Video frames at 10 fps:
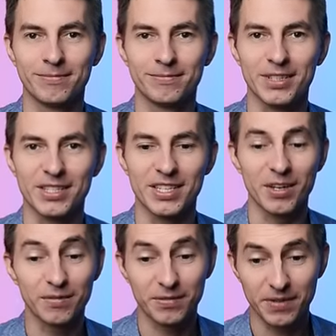Instead
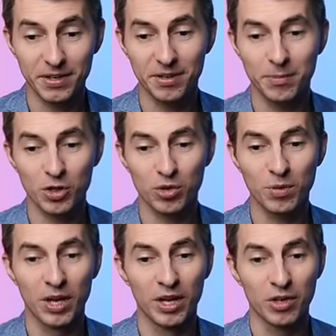of defending the bishop,
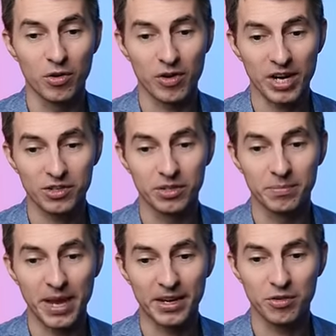you are actually
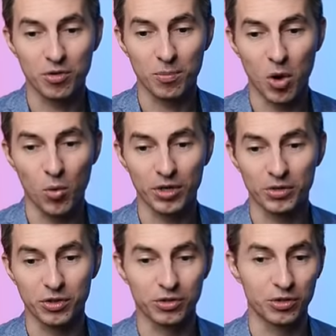baiting your opponent
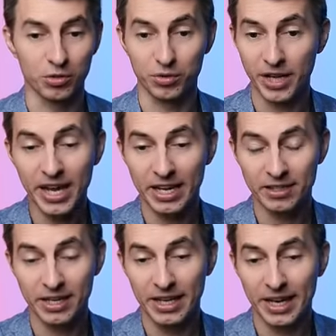to take it,
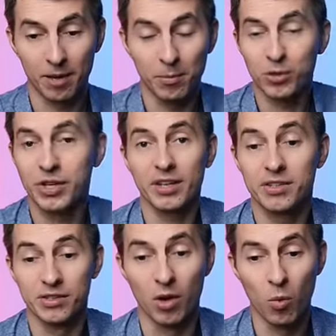and in most
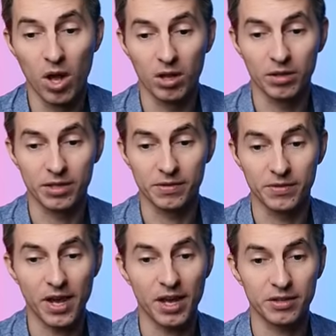cases they will, because if
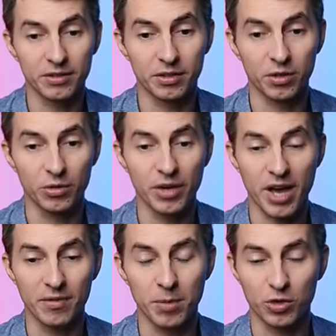not, you know, you
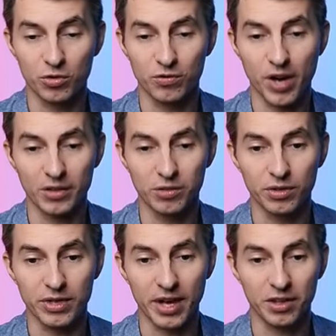have a bunch of threats. You
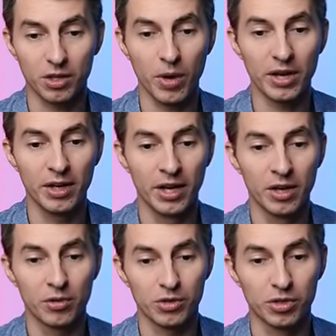attack the queen,
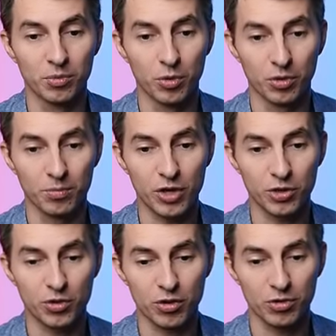you're still putting
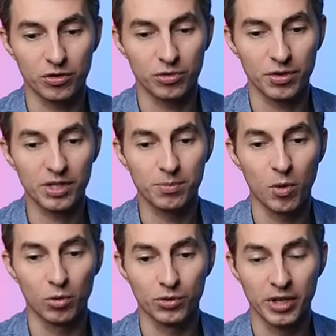pressure to these
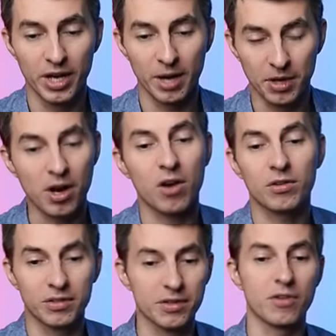pawns. I mean,
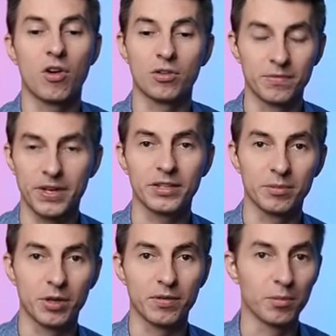currently they are defended,
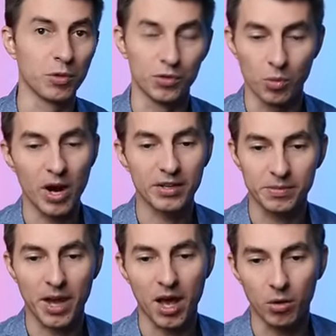but if he moves away
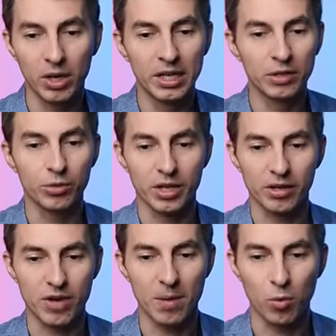somehow, you can
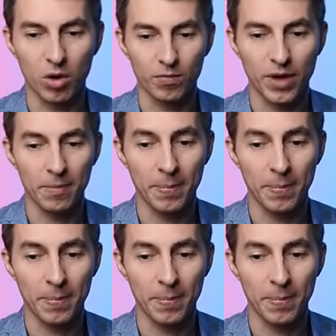grab one of them.